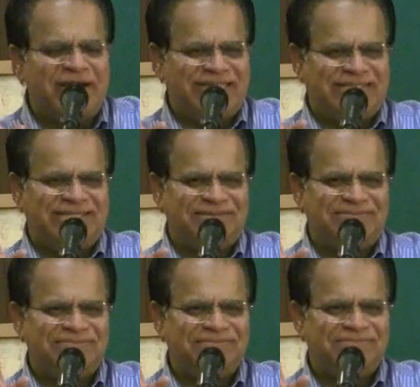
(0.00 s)

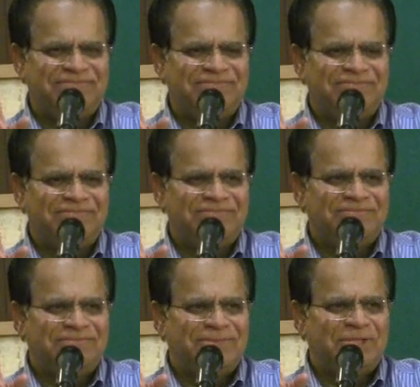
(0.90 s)
Christ.
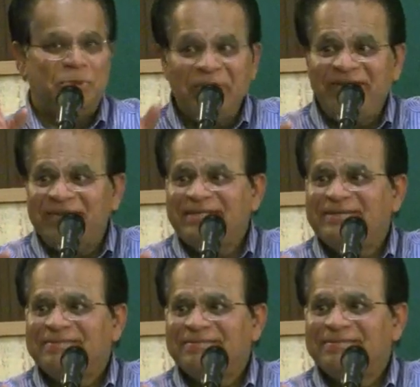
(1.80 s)
You believe
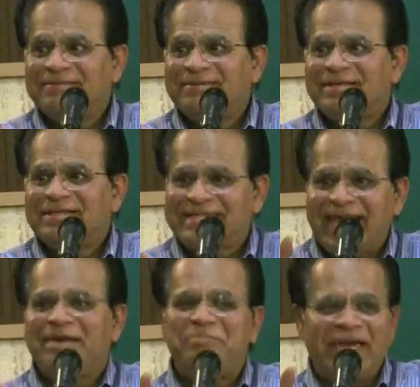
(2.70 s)
it?
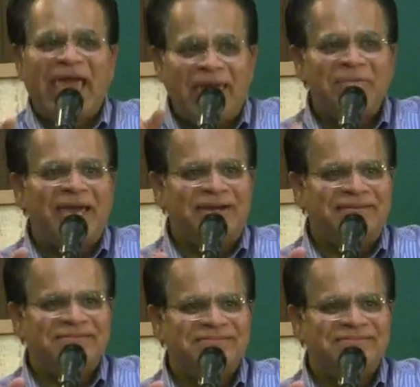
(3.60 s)
Say a big amen.